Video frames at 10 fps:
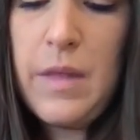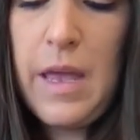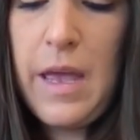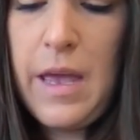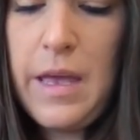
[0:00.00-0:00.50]

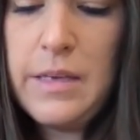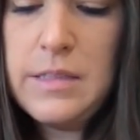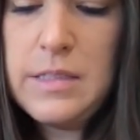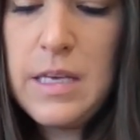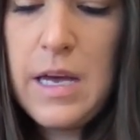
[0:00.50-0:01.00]

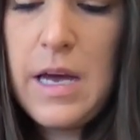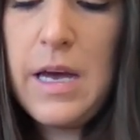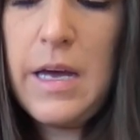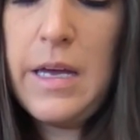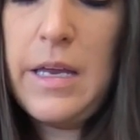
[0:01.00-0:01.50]
And
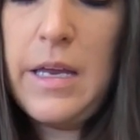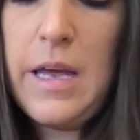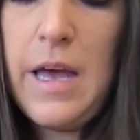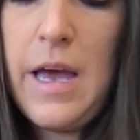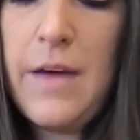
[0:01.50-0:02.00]
I
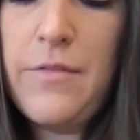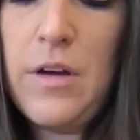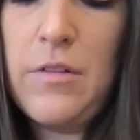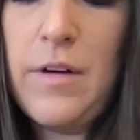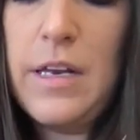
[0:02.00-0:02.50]
have
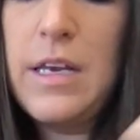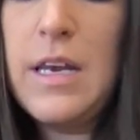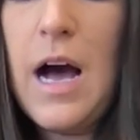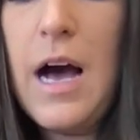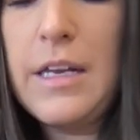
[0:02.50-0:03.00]
already
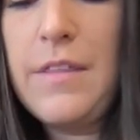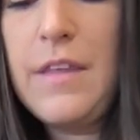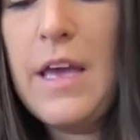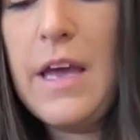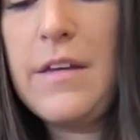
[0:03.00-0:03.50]
knotted
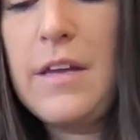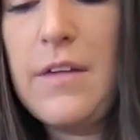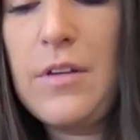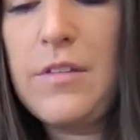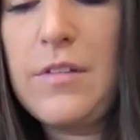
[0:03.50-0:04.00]
the end and
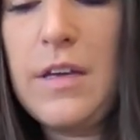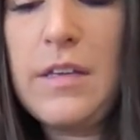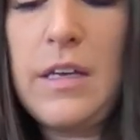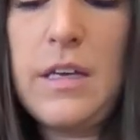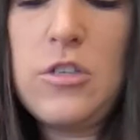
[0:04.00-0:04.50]
everything
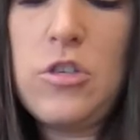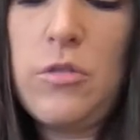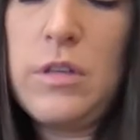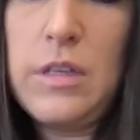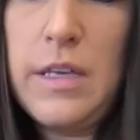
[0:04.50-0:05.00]
like I
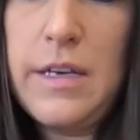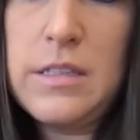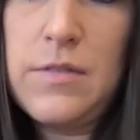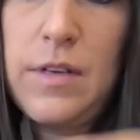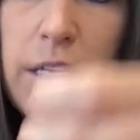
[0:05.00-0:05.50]
showed in the
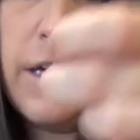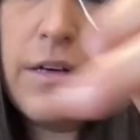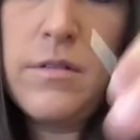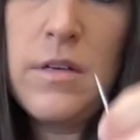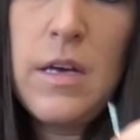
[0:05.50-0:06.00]
last
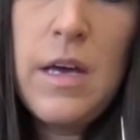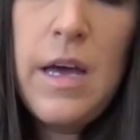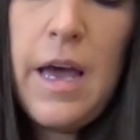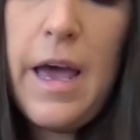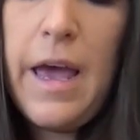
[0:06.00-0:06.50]
video.
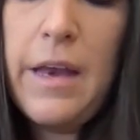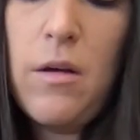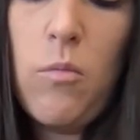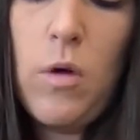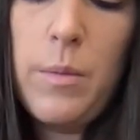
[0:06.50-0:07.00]
And
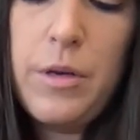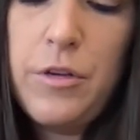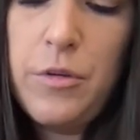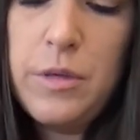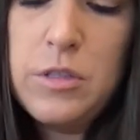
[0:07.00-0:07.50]
what I'm going
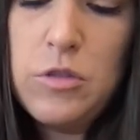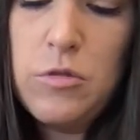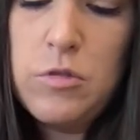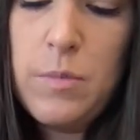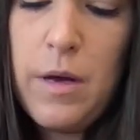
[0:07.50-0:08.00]
to do is
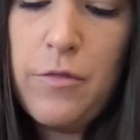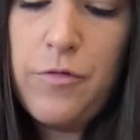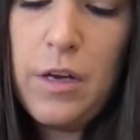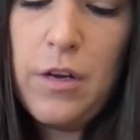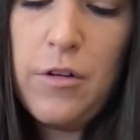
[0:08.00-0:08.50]
use about a
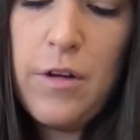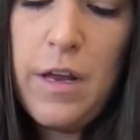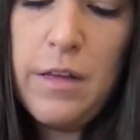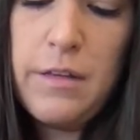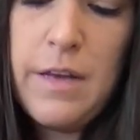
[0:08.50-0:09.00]

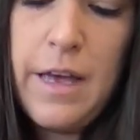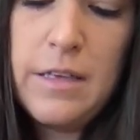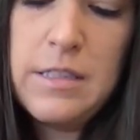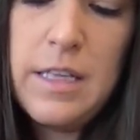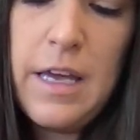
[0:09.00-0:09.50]

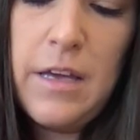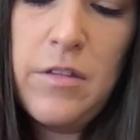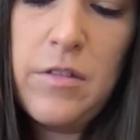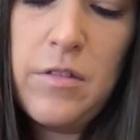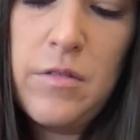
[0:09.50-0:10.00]
fingernail's
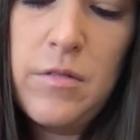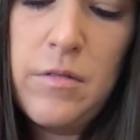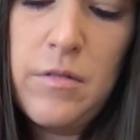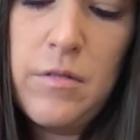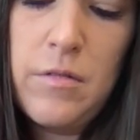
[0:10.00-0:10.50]
length
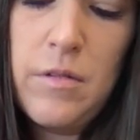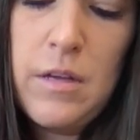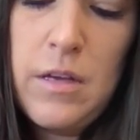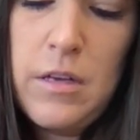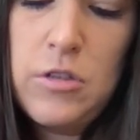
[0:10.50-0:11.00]

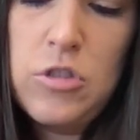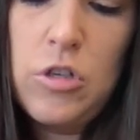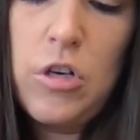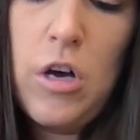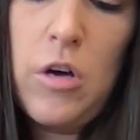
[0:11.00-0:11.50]
to
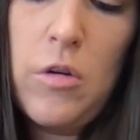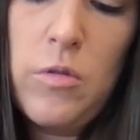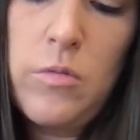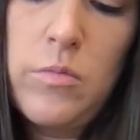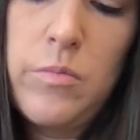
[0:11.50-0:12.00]
go